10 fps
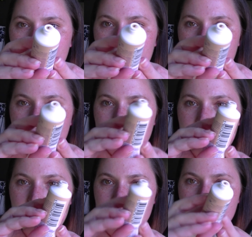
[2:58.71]
it just
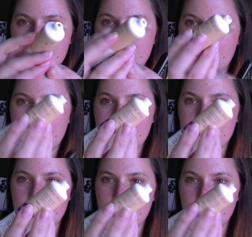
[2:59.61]
has a squeezy